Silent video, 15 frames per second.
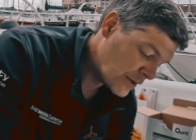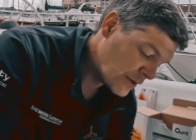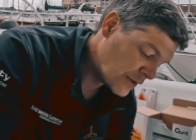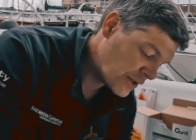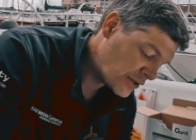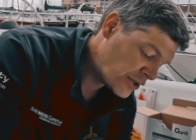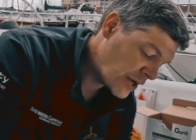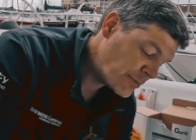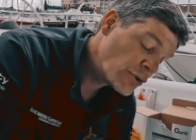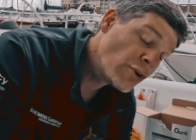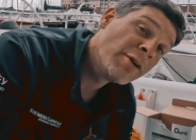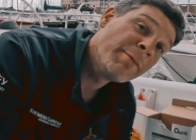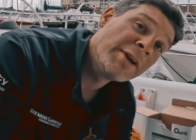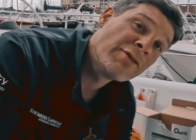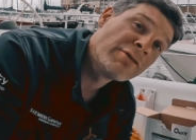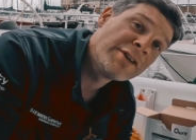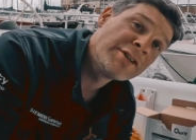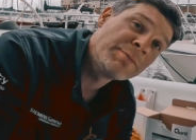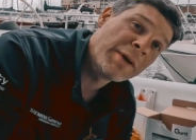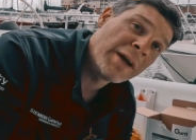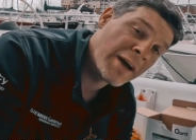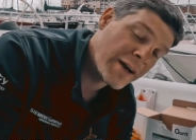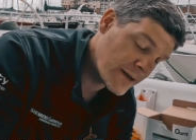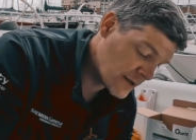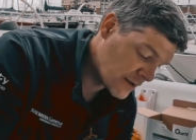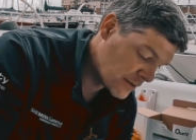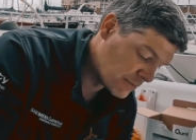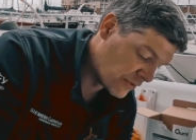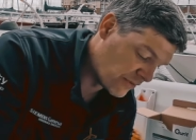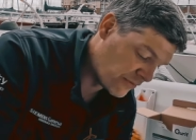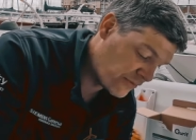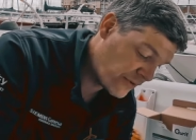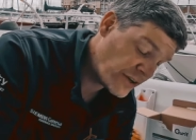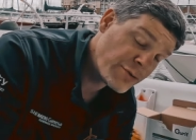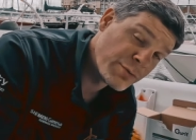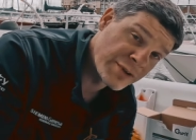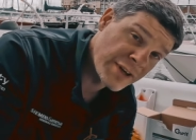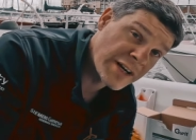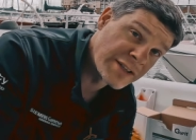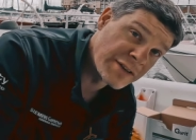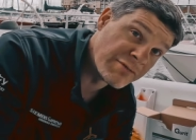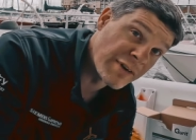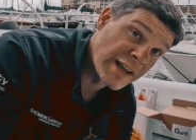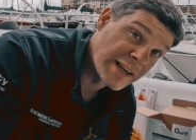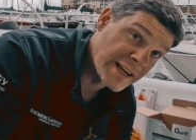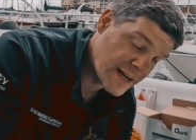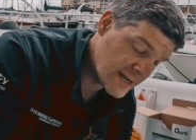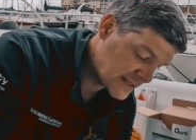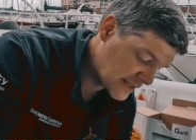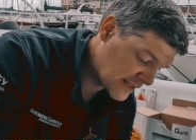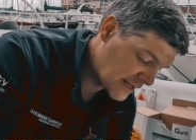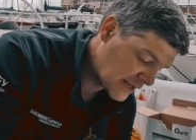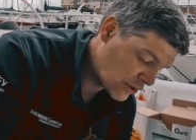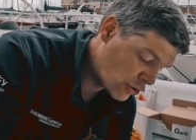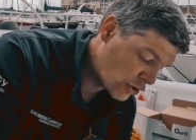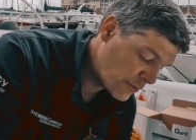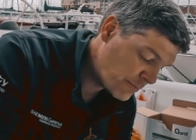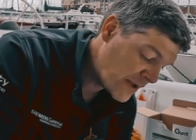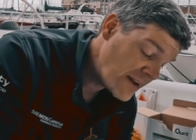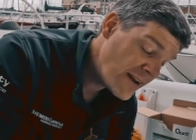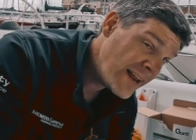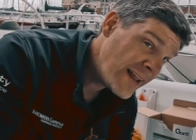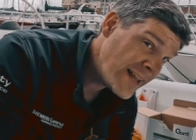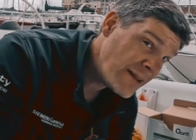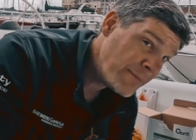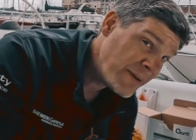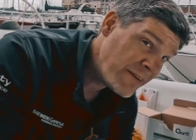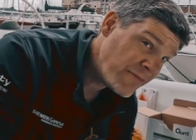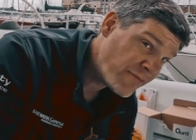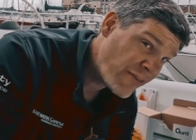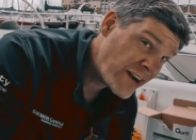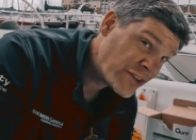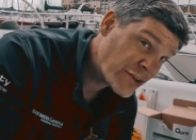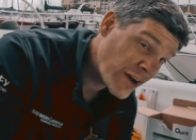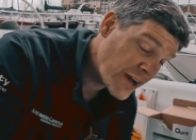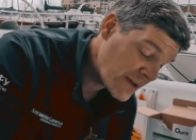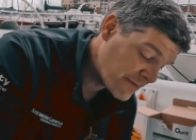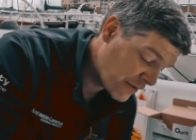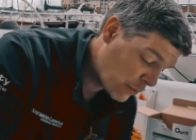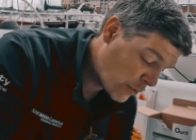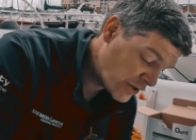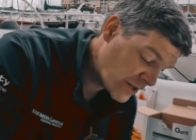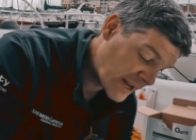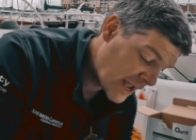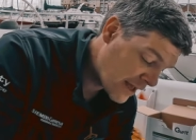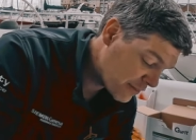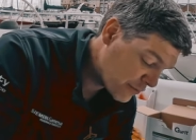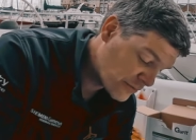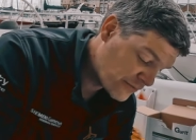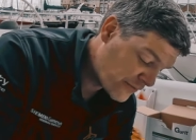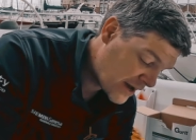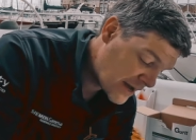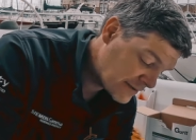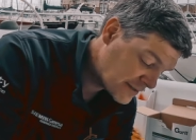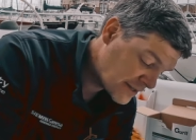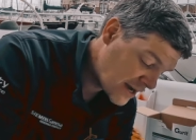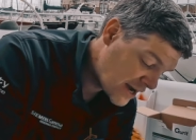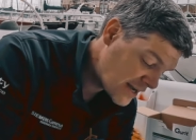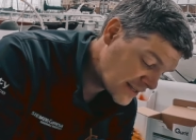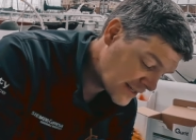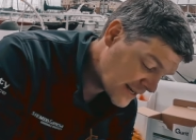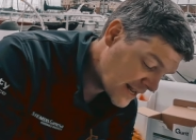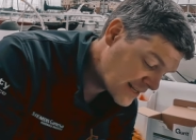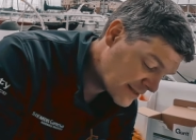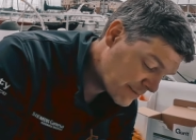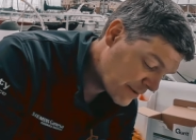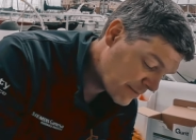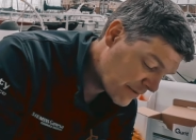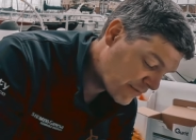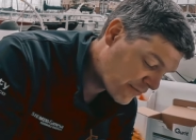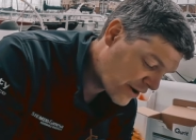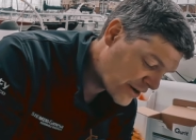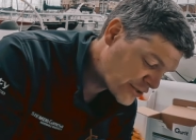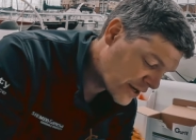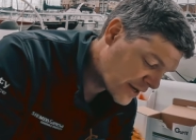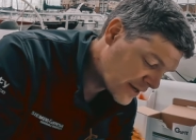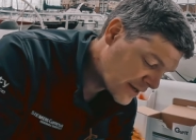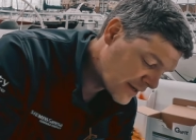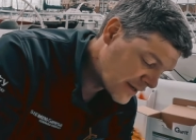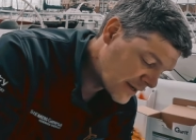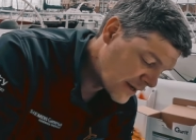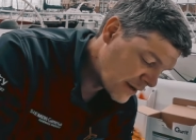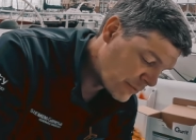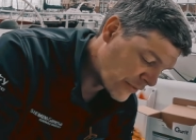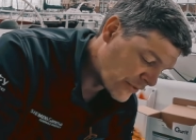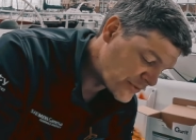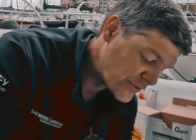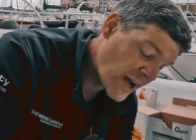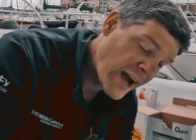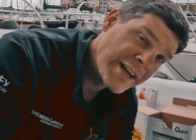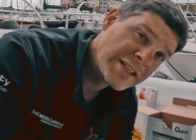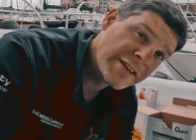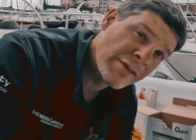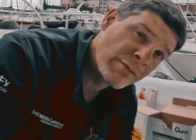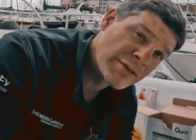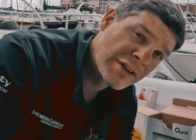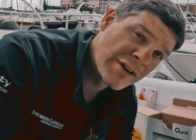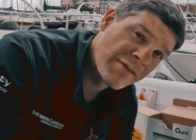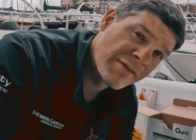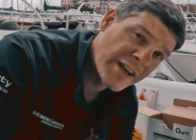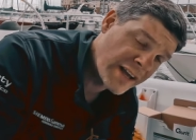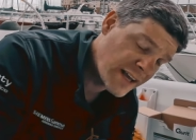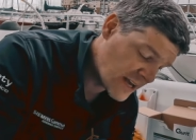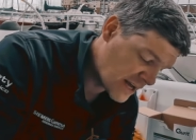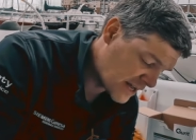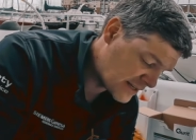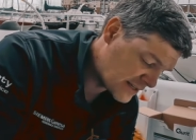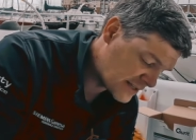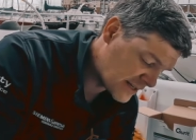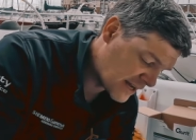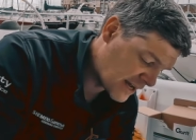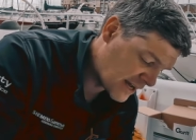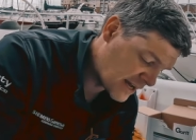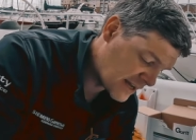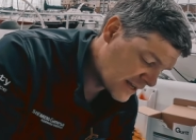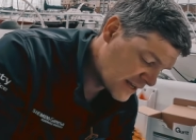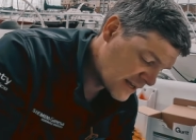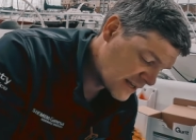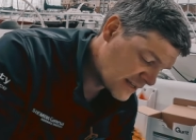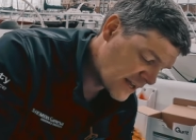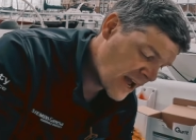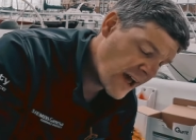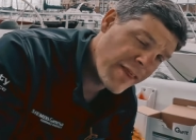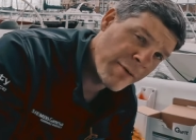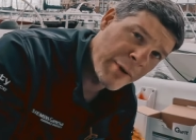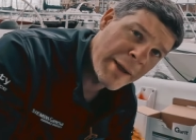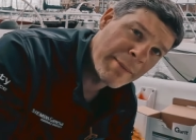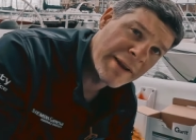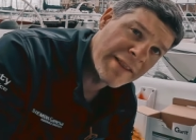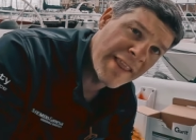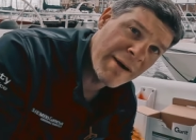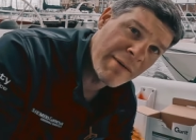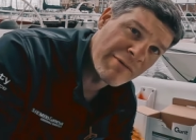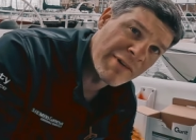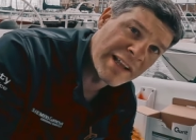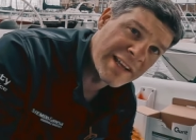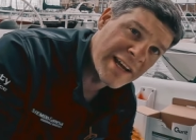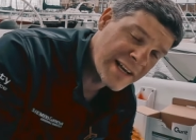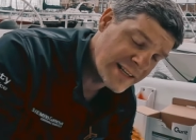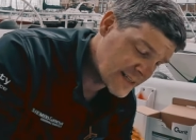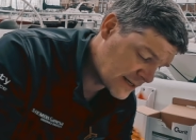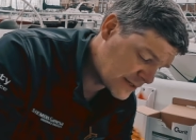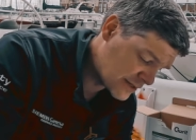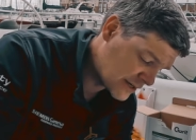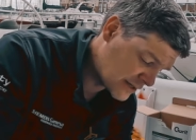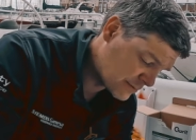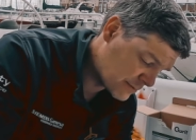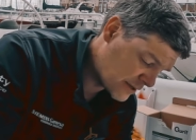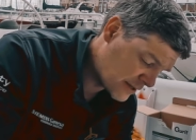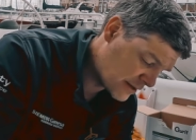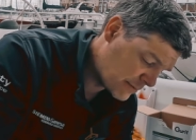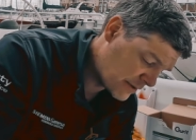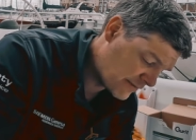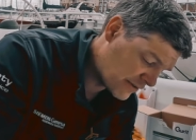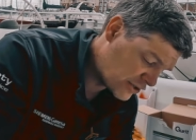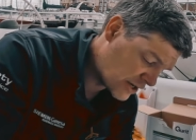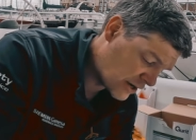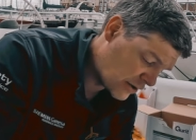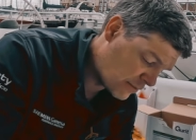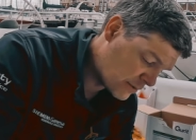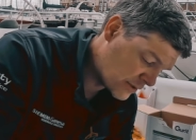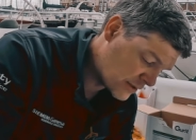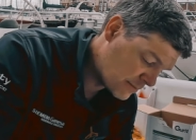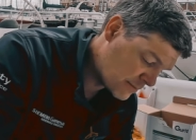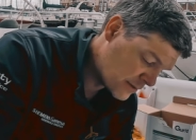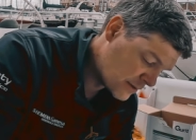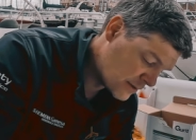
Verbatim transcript: the chips could have been crispier but the fish was actually really nice. I think it could have been a little bit fresher if it wanted to get those five stars. It needs to be a bit fresher, but the size of it was lovely, and uh, yeah, the people in there were really nice actually as well. I had a bit of a chat on with them.